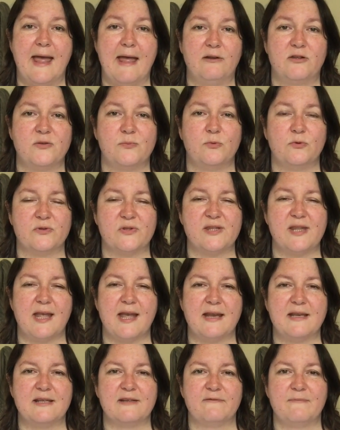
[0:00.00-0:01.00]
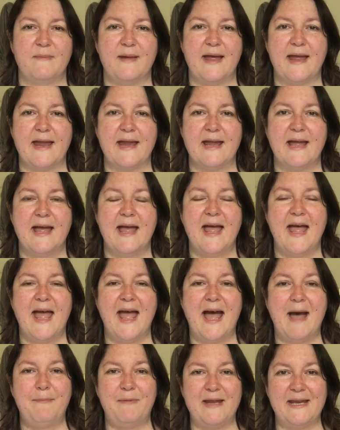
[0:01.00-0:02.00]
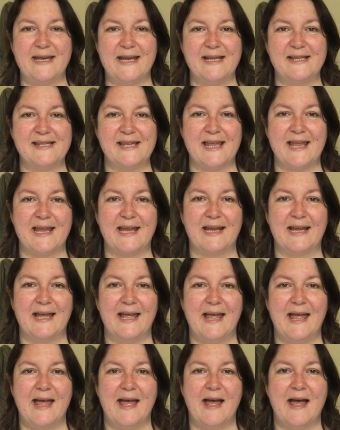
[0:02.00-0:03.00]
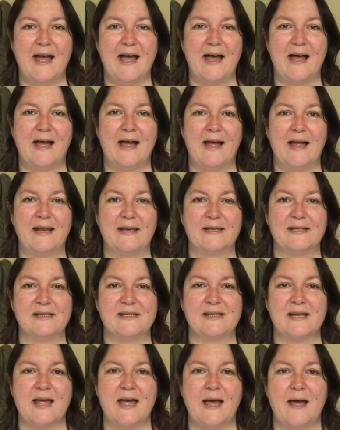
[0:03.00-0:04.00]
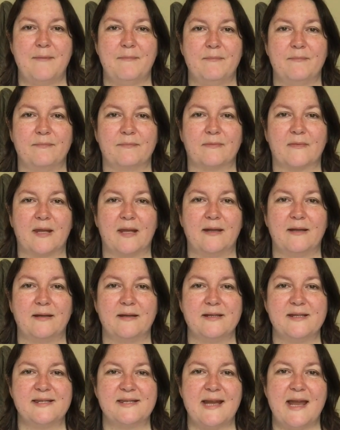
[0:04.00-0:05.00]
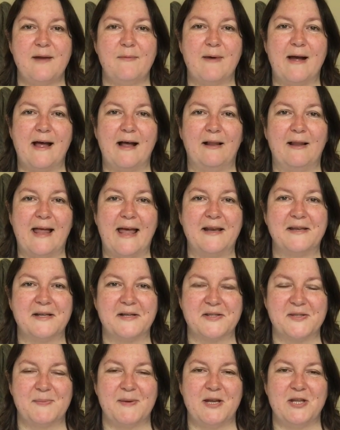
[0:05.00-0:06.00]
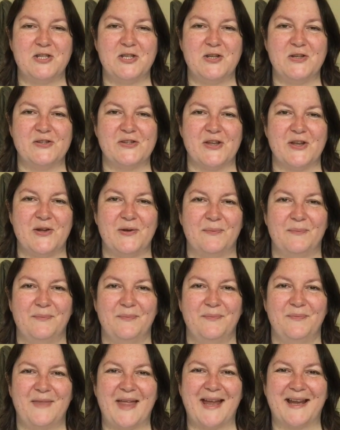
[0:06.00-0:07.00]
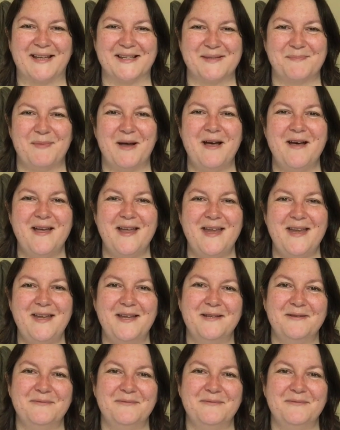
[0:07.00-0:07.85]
towards the end of May, happy knitting and stay well, and I'll speak to you soon. Thanks, bye.